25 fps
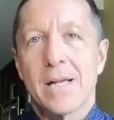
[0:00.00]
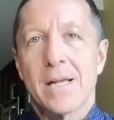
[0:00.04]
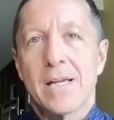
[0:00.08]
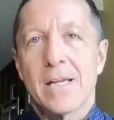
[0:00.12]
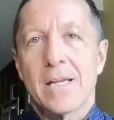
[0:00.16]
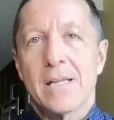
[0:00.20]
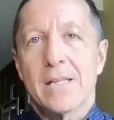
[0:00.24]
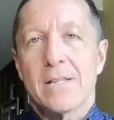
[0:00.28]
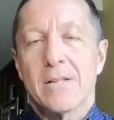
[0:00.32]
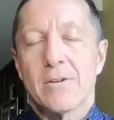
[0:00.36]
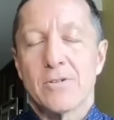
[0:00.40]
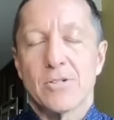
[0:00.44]

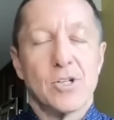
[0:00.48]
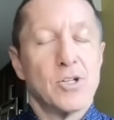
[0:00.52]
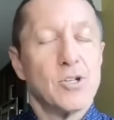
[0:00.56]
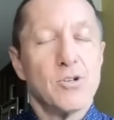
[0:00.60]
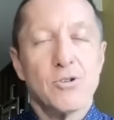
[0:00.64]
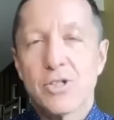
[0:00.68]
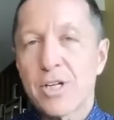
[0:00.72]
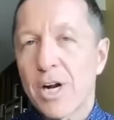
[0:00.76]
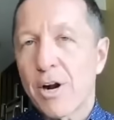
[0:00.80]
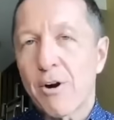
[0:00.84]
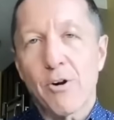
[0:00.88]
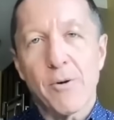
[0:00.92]
there's a new
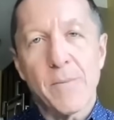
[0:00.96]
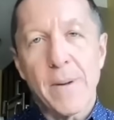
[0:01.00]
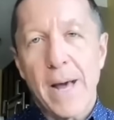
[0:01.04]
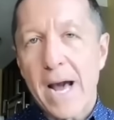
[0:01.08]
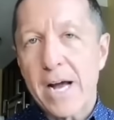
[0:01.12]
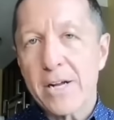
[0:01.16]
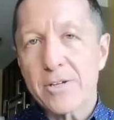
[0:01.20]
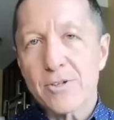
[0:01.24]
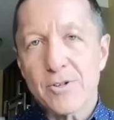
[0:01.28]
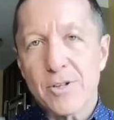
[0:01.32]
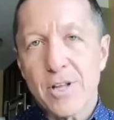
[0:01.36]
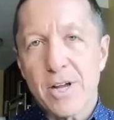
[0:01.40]
general
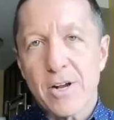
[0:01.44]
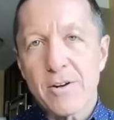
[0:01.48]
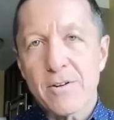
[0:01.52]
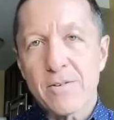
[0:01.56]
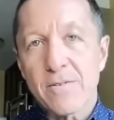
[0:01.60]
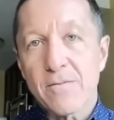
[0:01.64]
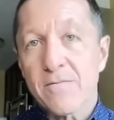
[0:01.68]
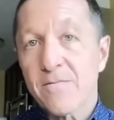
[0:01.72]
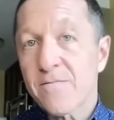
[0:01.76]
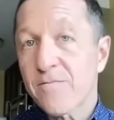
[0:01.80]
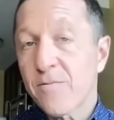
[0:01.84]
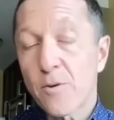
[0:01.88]
manager there,
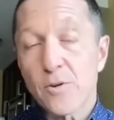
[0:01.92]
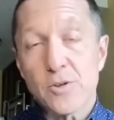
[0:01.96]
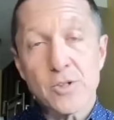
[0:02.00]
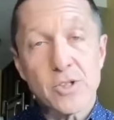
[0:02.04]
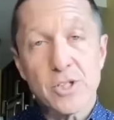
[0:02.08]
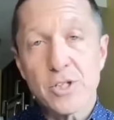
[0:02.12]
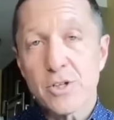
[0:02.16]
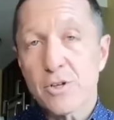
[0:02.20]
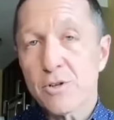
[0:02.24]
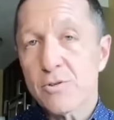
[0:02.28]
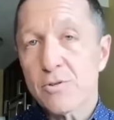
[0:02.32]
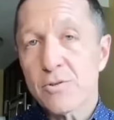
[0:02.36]
first
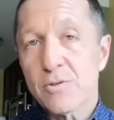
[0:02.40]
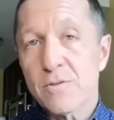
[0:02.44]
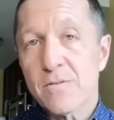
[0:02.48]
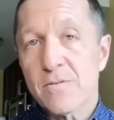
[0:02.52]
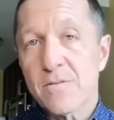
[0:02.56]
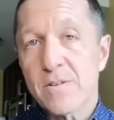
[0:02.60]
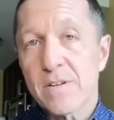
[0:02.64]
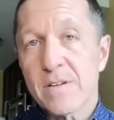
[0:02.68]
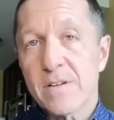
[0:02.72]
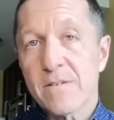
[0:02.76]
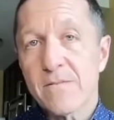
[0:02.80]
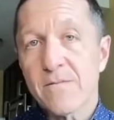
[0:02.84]
year
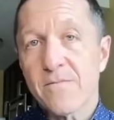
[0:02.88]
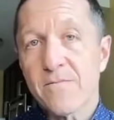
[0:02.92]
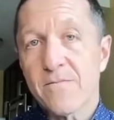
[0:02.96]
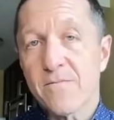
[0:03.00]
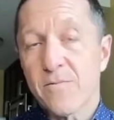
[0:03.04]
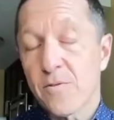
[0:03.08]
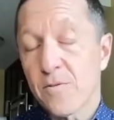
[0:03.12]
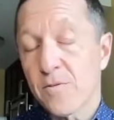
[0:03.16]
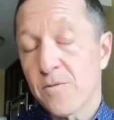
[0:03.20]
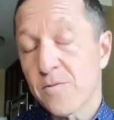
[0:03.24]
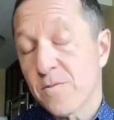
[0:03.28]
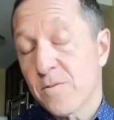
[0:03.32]

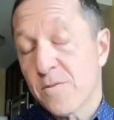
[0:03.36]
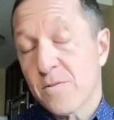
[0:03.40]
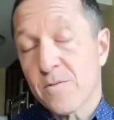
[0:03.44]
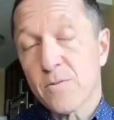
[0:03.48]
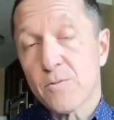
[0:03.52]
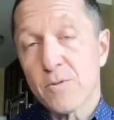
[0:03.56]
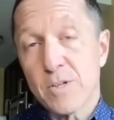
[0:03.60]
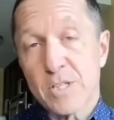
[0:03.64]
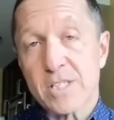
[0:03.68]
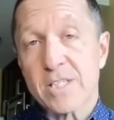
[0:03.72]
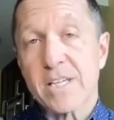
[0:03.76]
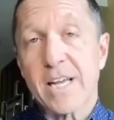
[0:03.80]
for
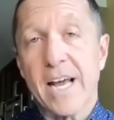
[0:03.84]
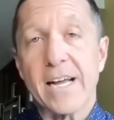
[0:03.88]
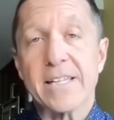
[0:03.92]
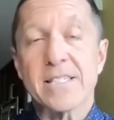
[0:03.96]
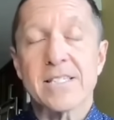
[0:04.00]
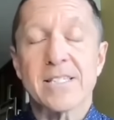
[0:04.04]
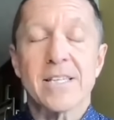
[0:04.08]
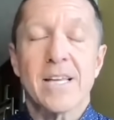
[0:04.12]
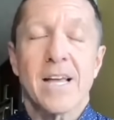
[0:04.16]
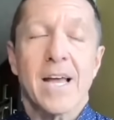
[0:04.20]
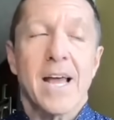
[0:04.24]
Chris Getz.